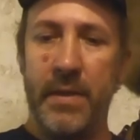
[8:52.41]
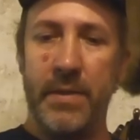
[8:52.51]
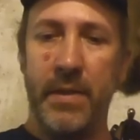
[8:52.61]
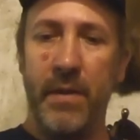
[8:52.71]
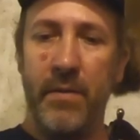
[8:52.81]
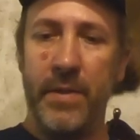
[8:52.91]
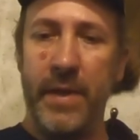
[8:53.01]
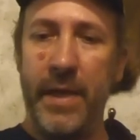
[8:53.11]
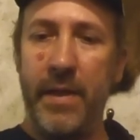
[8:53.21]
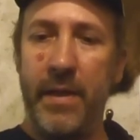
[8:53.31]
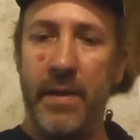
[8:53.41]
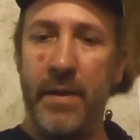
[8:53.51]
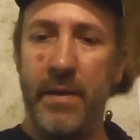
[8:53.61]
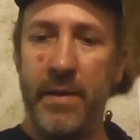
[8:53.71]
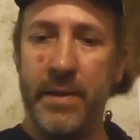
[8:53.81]
So the
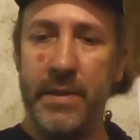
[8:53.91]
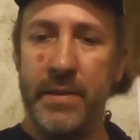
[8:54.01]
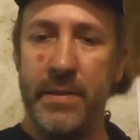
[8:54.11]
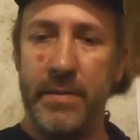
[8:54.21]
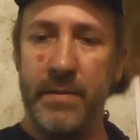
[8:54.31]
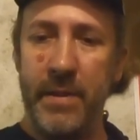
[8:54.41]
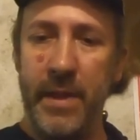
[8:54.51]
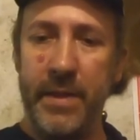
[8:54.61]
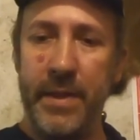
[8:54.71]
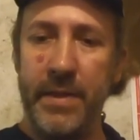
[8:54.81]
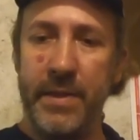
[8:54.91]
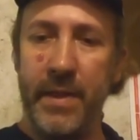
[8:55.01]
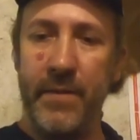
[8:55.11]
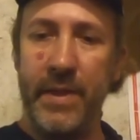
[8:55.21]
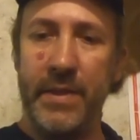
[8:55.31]

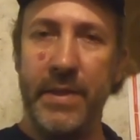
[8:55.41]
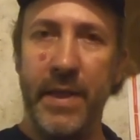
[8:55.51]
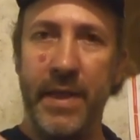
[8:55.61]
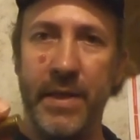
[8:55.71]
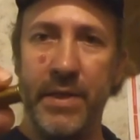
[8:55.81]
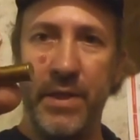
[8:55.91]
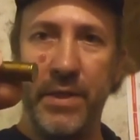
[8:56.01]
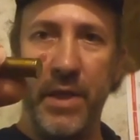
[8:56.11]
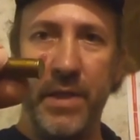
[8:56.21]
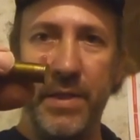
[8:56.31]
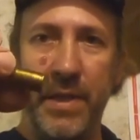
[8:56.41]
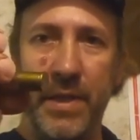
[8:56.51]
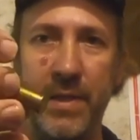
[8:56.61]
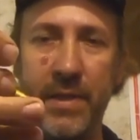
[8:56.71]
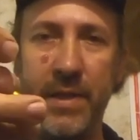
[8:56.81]
1876 shot
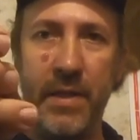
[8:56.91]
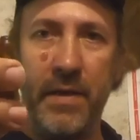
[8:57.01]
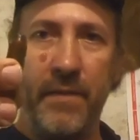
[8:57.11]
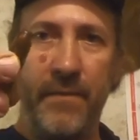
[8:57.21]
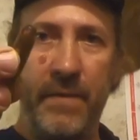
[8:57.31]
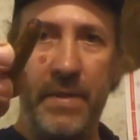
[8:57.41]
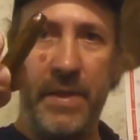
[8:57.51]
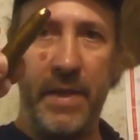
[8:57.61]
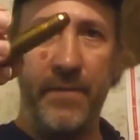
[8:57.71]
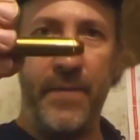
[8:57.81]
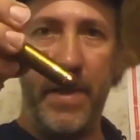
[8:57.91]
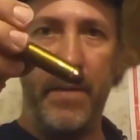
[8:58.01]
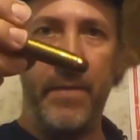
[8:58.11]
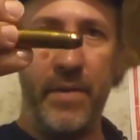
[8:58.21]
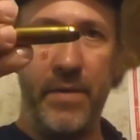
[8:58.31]
these
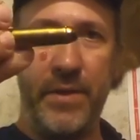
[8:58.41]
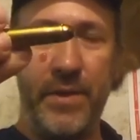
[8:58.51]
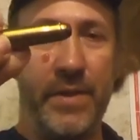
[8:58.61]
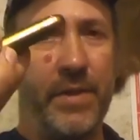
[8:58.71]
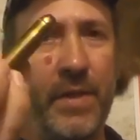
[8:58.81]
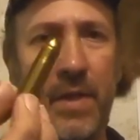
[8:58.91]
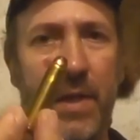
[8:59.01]
50-95 cartridges,